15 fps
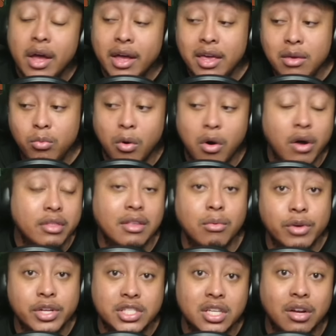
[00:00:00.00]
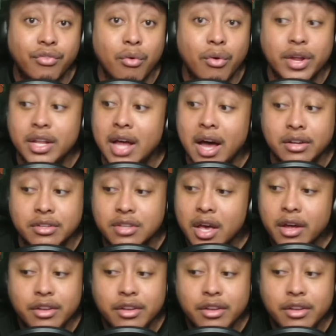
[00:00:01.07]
He walked and went to the 49ers.